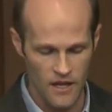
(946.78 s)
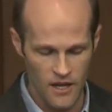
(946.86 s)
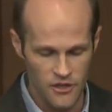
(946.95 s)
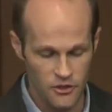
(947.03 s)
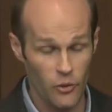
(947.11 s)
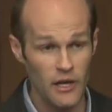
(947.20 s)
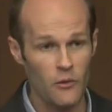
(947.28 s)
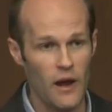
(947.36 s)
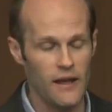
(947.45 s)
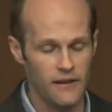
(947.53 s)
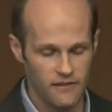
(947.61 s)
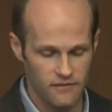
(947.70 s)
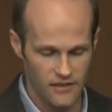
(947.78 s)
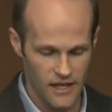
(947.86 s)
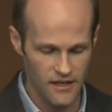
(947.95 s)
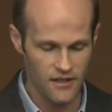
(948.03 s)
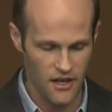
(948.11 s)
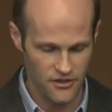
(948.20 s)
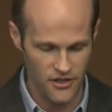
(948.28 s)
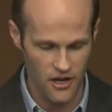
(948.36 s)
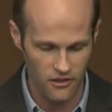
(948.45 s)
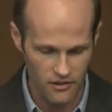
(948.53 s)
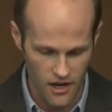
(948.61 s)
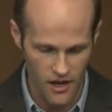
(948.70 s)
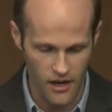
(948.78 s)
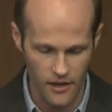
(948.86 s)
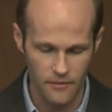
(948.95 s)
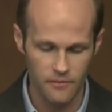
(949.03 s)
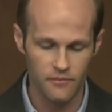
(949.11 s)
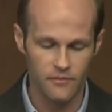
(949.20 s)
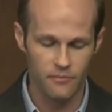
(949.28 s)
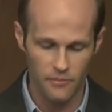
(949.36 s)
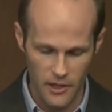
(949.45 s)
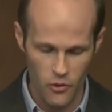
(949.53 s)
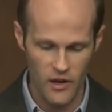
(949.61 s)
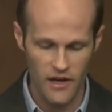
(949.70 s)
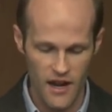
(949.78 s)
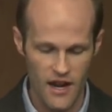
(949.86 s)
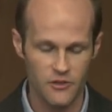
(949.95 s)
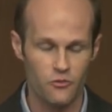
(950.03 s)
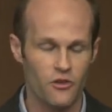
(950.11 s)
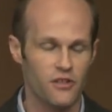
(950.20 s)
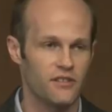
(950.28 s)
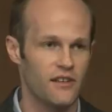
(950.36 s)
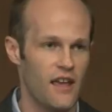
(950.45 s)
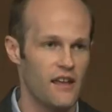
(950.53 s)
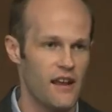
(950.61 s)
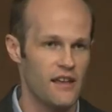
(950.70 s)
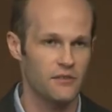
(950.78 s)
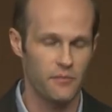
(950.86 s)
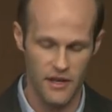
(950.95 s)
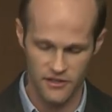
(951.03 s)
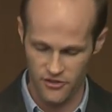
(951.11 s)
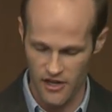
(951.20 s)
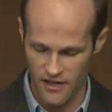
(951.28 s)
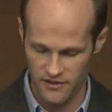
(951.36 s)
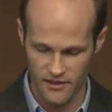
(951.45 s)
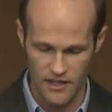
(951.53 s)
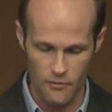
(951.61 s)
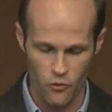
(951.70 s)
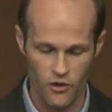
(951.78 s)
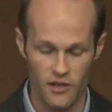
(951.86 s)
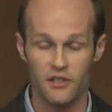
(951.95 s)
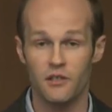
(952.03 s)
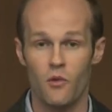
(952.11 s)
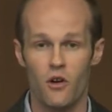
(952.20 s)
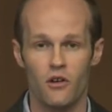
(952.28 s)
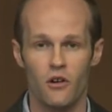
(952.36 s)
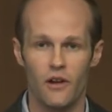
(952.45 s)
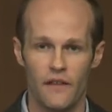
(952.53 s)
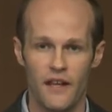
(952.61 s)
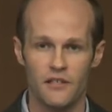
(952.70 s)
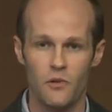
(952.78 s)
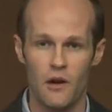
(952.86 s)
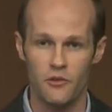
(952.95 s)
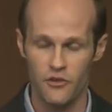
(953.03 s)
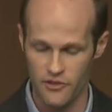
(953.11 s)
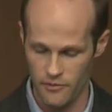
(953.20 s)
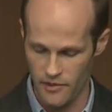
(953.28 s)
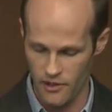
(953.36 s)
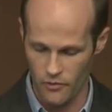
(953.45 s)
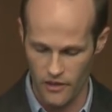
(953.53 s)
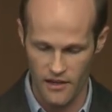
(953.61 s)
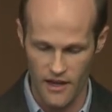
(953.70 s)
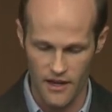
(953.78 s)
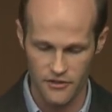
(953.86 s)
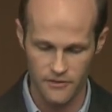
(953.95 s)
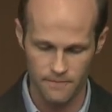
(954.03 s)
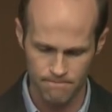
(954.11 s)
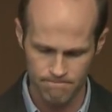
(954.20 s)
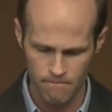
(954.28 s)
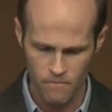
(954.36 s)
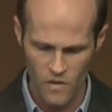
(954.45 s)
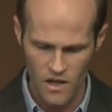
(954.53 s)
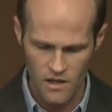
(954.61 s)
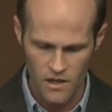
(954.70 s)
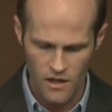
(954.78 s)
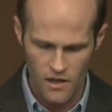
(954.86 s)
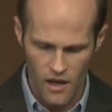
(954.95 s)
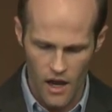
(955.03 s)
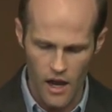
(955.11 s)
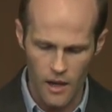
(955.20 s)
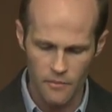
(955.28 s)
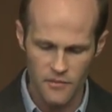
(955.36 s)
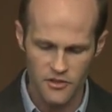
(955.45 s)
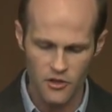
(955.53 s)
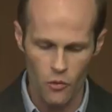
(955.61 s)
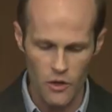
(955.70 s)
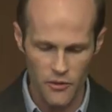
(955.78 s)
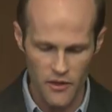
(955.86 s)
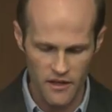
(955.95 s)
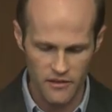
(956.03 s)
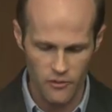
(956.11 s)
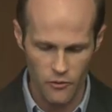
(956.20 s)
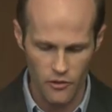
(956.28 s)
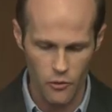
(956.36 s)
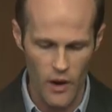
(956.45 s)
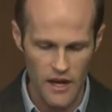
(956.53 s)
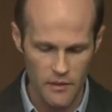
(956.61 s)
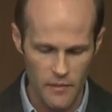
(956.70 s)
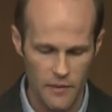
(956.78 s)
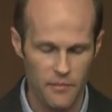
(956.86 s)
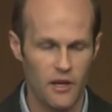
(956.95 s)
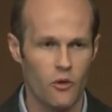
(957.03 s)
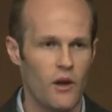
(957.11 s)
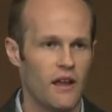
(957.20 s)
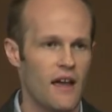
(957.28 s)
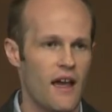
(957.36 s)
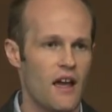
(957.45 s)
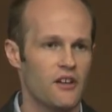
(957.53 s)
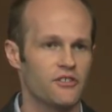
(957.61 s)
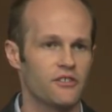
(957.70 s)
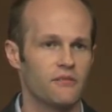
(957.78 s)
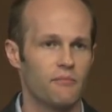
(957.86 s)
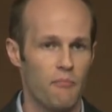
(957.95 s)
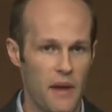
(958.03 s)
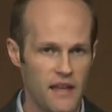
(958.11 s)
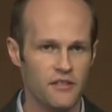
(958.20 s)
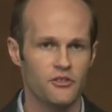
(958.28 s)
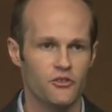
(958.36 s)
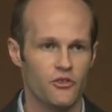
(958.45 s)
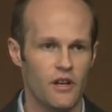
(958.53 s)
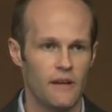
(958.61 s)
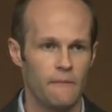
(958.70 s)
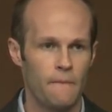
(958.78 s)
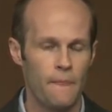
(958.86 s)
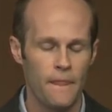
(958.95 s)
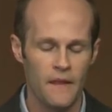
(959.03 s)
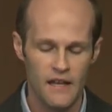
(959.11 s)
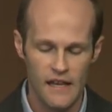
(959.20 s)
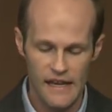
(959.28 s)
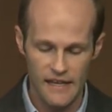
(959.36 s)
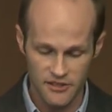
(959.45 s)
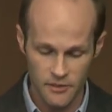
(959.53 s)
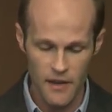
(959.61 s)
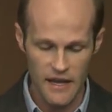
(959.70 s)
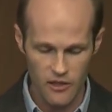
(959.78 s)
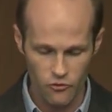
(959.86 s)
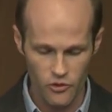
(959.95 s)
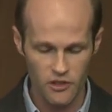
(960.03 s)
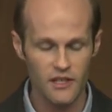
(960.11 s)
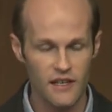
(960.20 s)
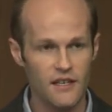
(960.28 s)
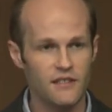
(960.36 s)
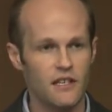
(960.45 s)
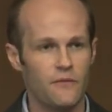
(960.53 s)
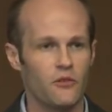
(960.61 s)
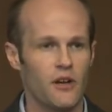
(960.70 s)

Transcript: So anyway, in a nutshell, uh, Bitcoin Cash works today and has the best chance to keep working tomorrow, and that's why we're using Bitcoin Cash. Um, so we think the, the way to make Bitcoin Cash mainstream is to make it really easy for